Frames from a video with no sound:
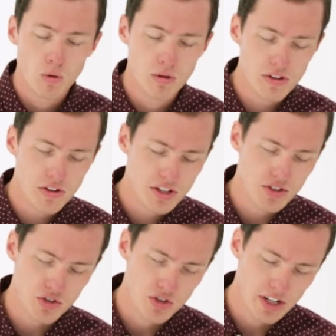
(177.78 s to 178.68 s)
One of the things
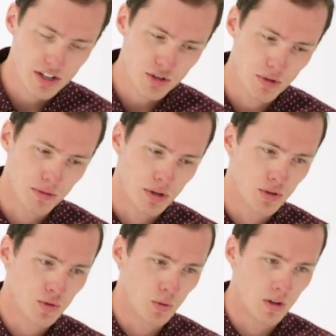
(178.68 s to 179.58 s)
that stood out to me the
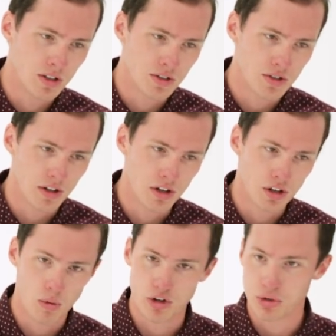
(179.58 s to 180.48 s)
most was uh,
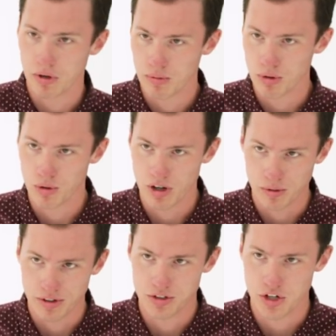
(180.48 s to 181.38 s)
the marching band program
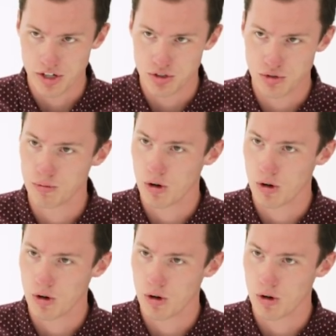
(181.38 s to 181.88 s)
here at JSU, the